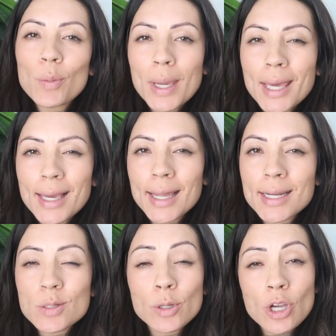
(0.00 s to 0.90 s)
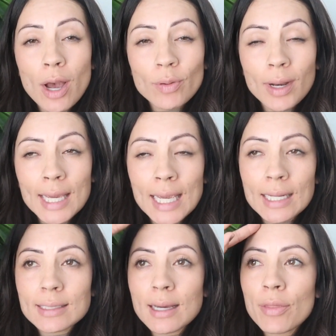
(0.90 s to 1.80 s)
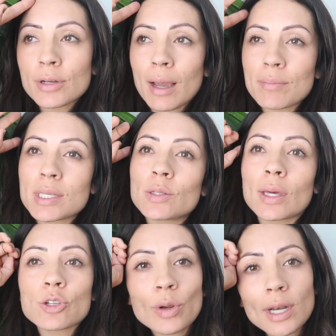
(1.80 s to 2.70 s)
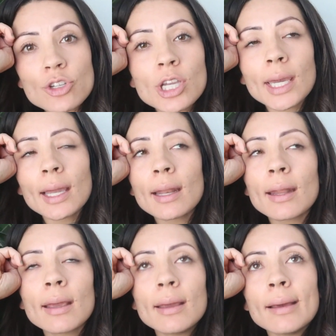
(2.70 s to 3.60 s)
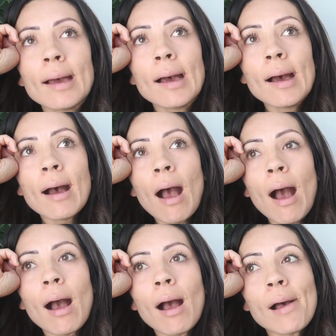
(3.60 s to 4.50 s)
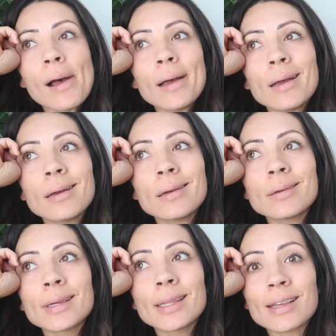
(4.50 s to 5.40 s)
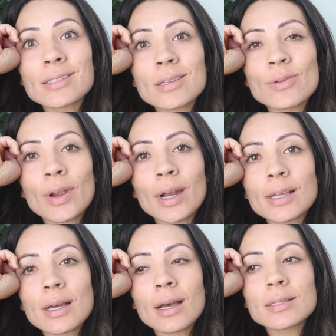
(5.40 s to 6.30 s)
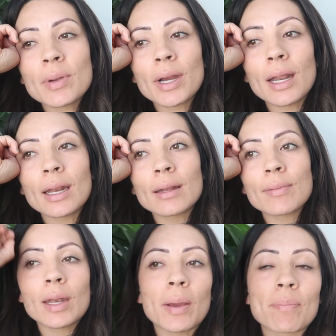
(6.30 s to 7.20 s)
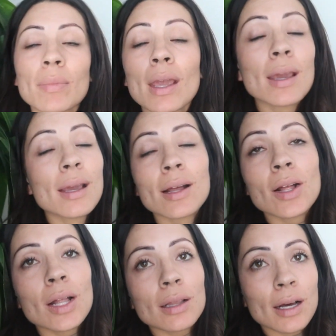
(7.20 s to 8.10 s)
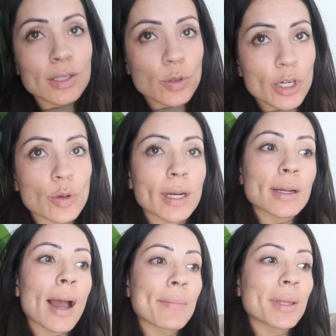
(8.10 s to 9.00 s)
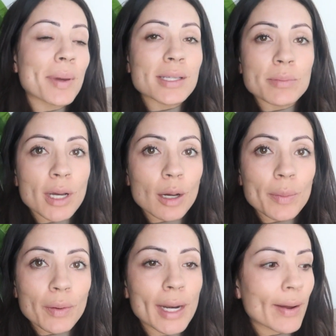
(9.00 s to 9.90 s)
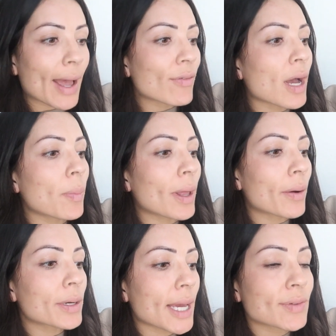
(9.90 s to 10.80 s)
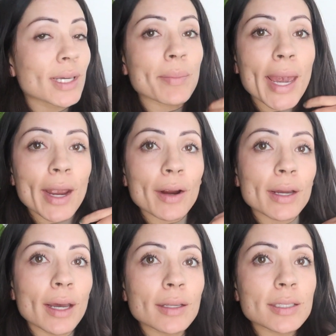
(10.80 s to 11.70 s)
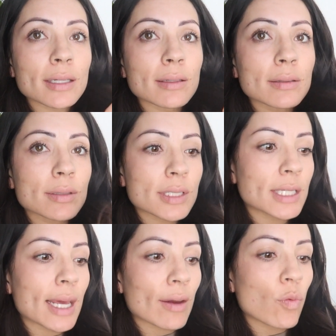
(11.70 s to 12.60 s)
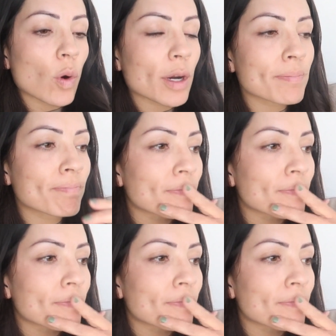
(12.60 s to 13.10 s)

week I kind of switch off what I eat. Other times I do like shredded chicken uh, and like salsa verde sauce marinated. Anyway, long story short, I'm gonna make some taco meat right now. I have a couple hours. I have to get my hair cut today at four